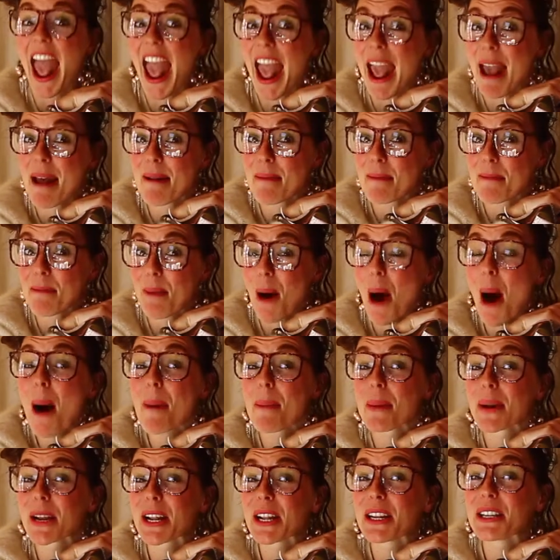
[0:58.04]
and
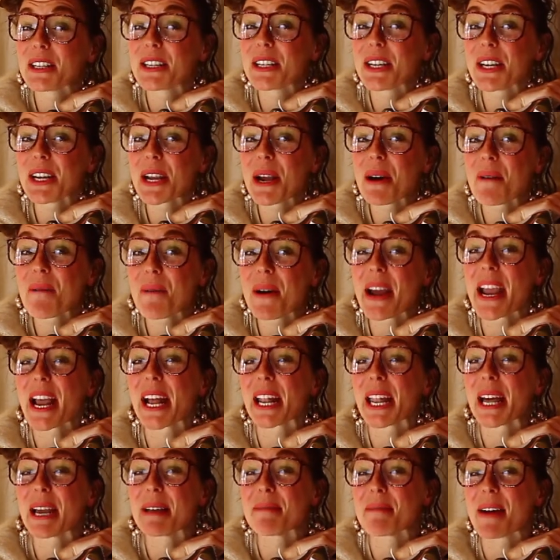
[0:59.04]
pop it into your
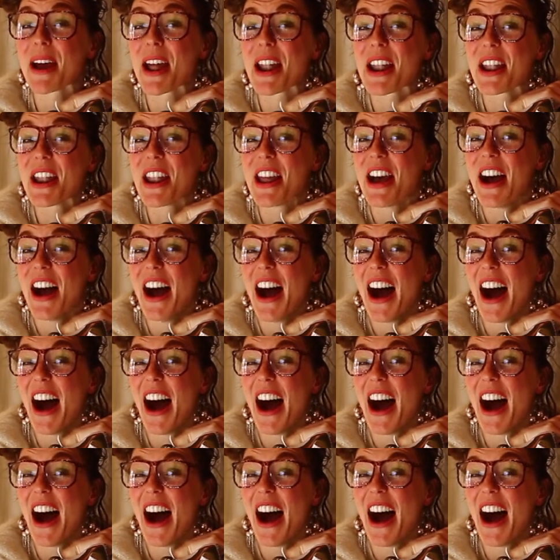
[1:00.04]
wheelie bin.